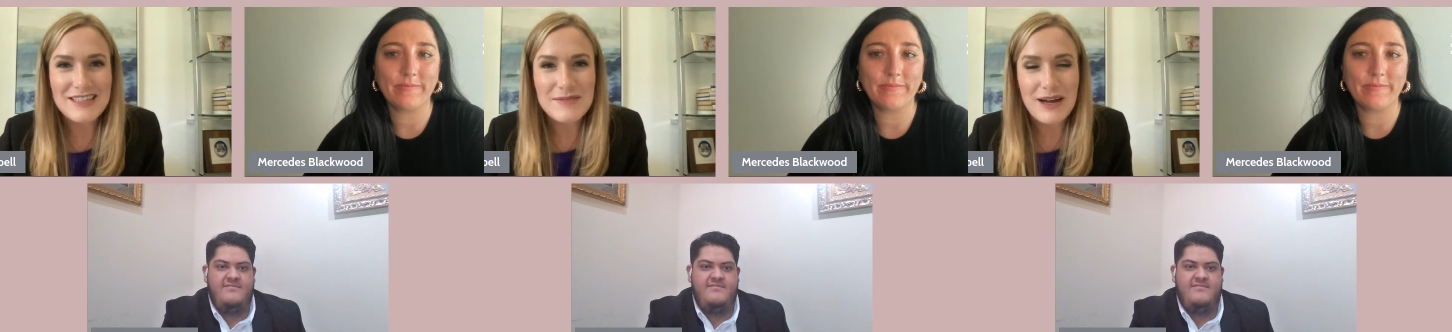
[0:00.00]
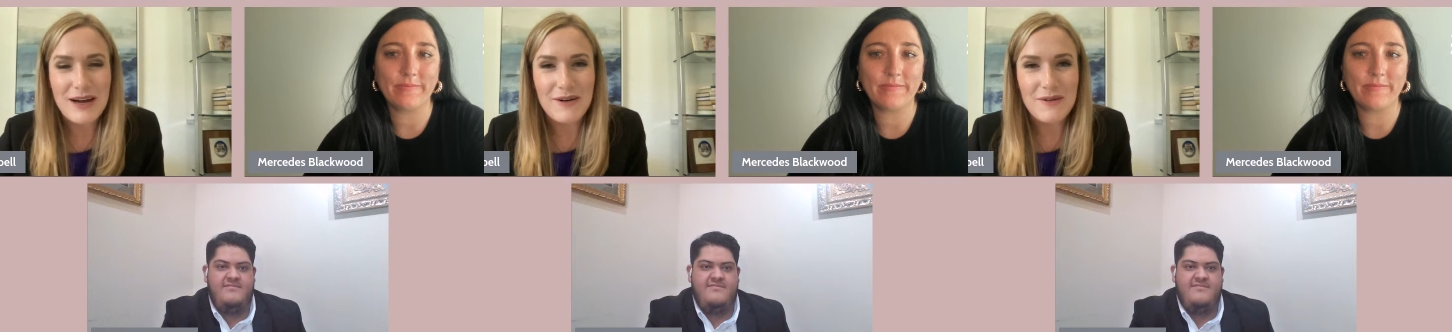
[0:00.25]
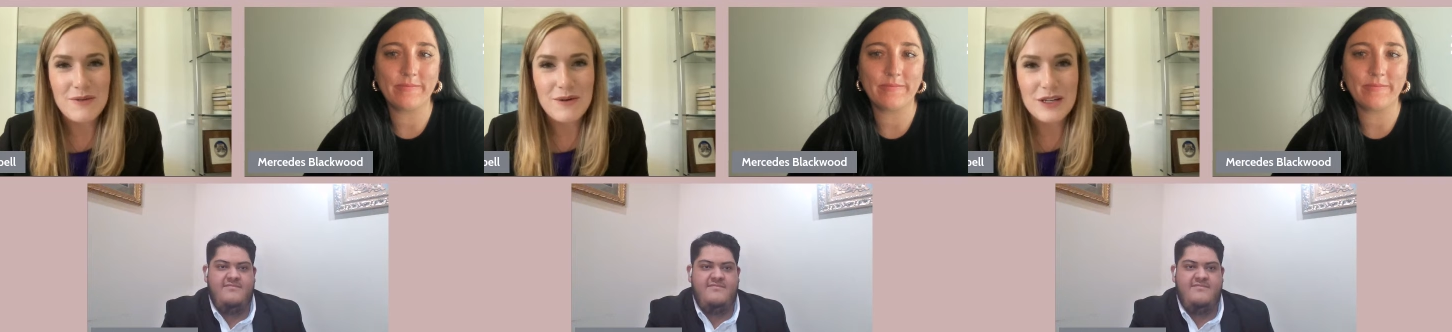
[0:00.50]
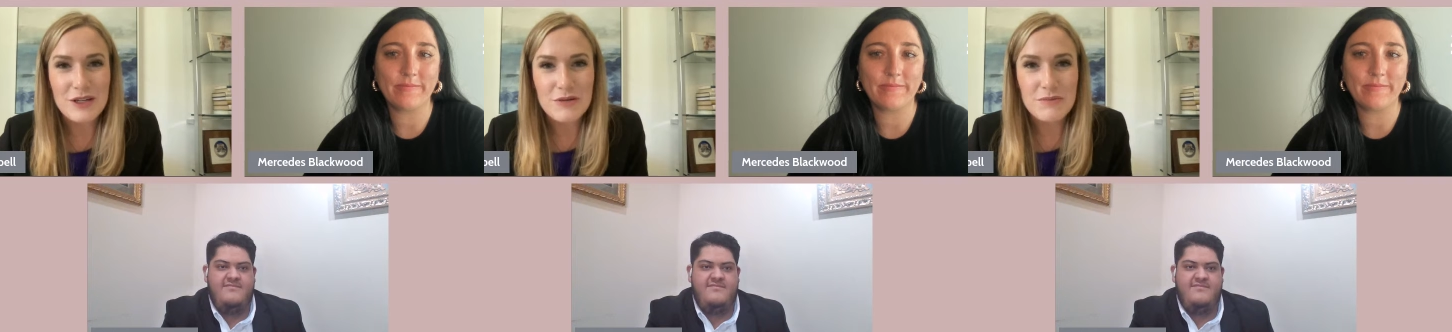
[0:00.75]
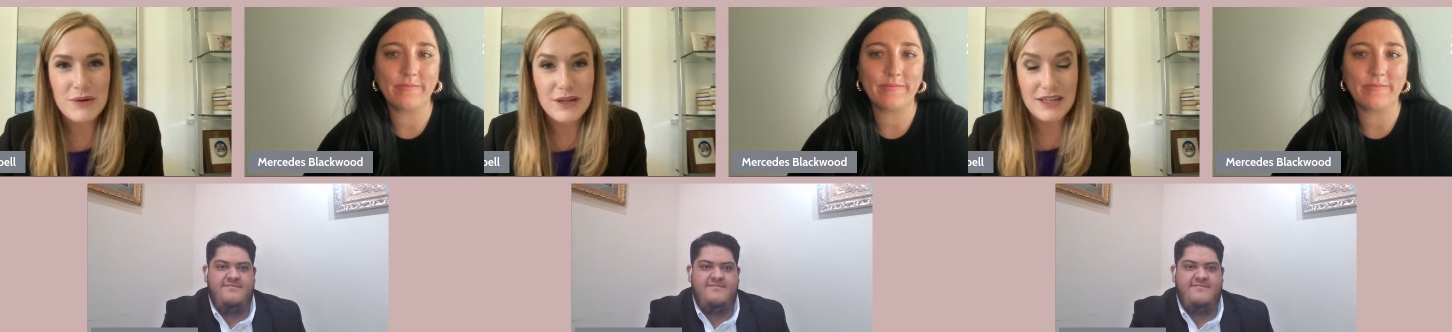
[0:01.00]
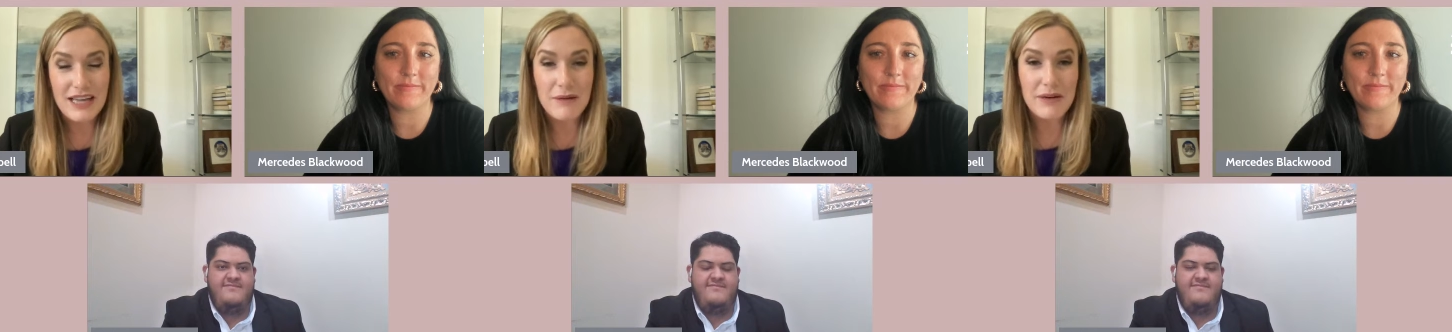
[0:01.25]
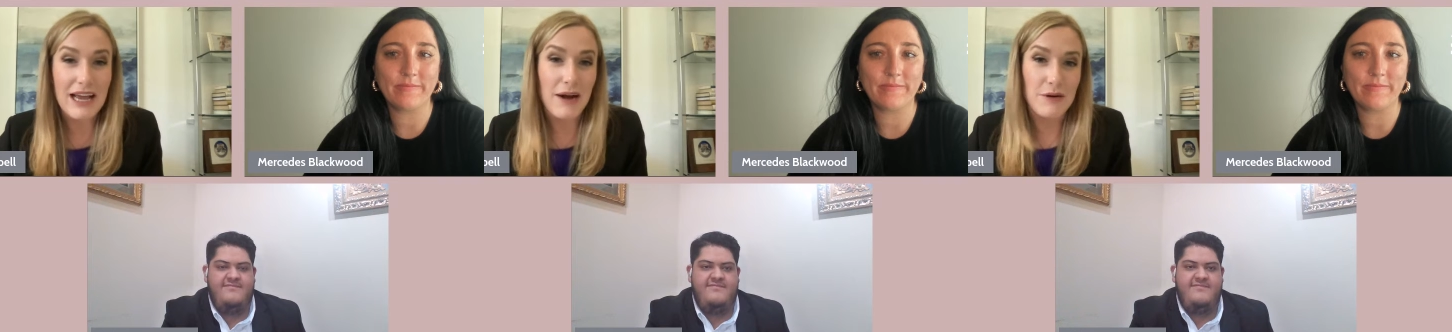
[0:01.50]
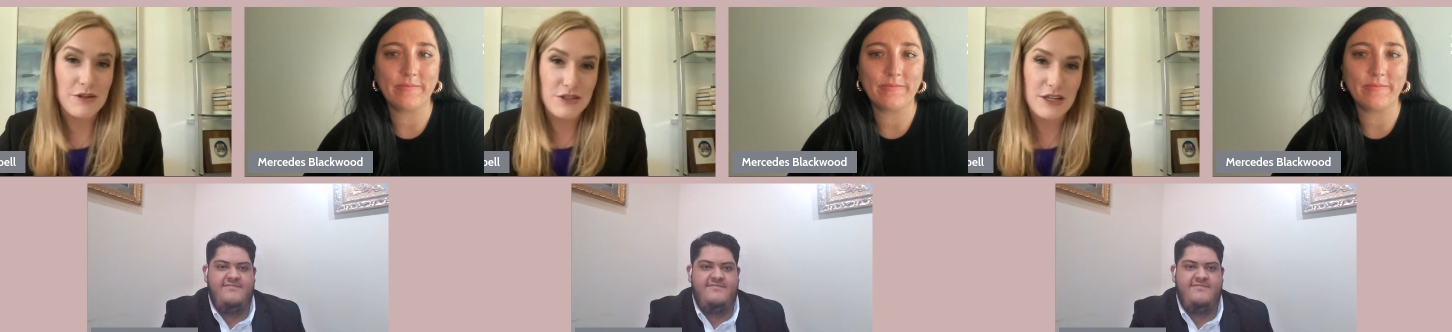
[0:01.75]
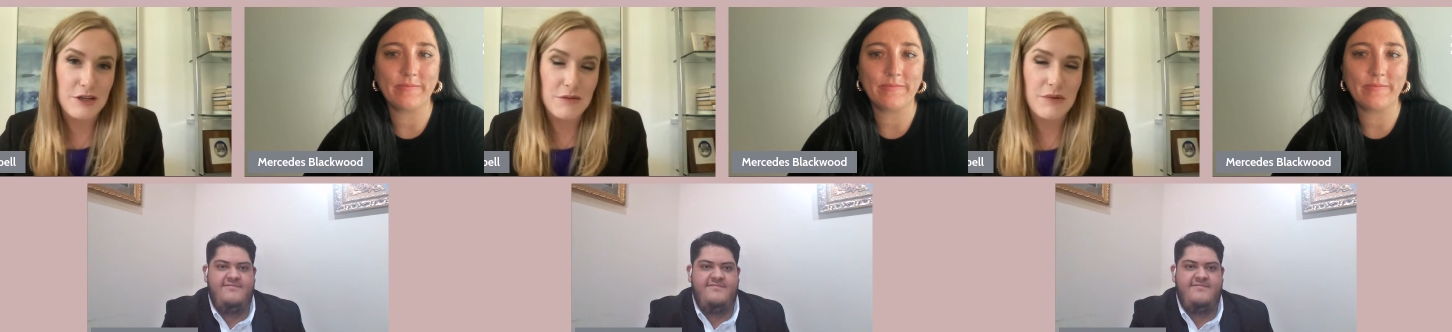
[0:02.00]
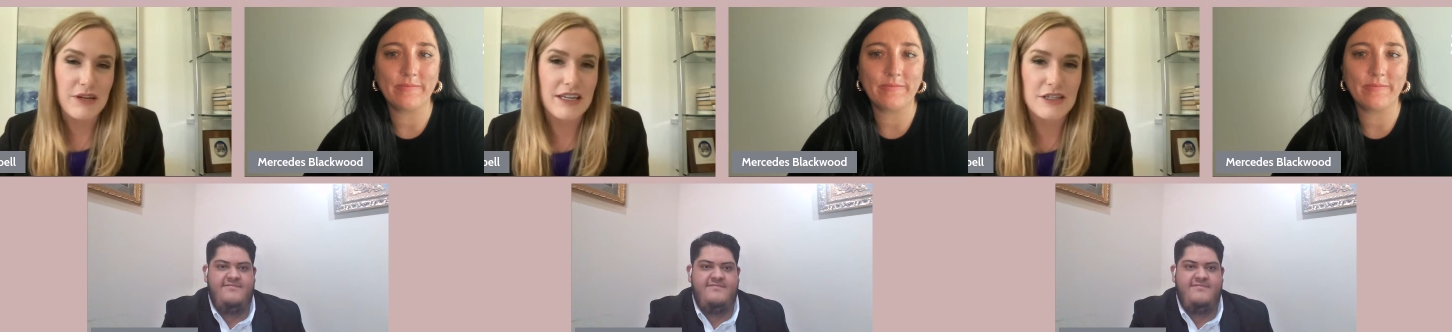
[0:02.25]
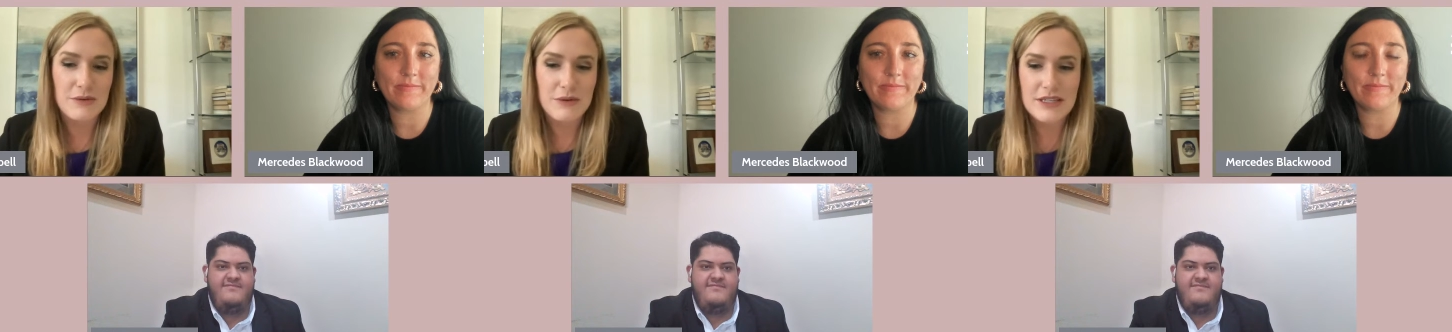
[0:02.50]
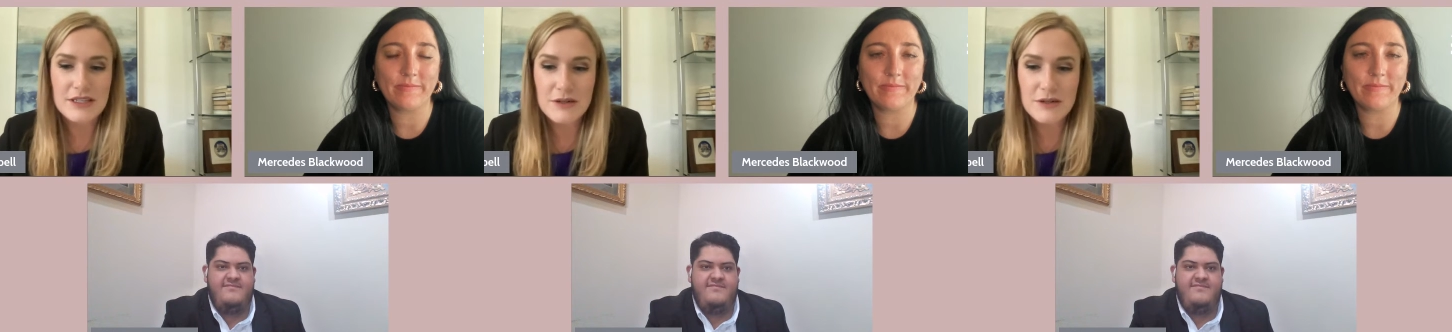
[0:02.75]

Speaker 1: It's about what you put, how many hours that you put into it.